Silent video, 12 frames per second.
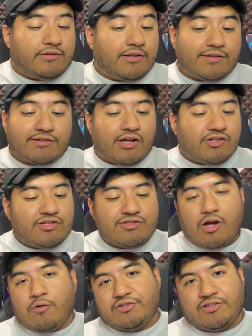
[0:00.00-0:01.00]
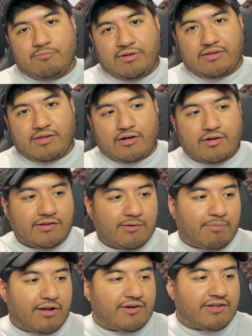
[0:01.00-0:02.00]
The discussion is always going to be there. Is it
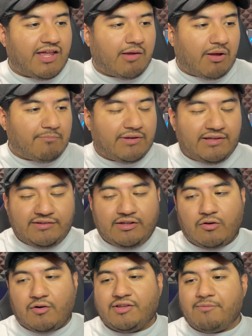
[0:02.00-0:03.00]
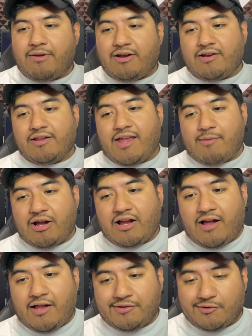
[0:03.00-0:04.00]
better to game on PC or is it better to game on
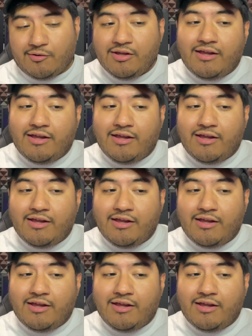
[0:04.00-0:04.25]
console?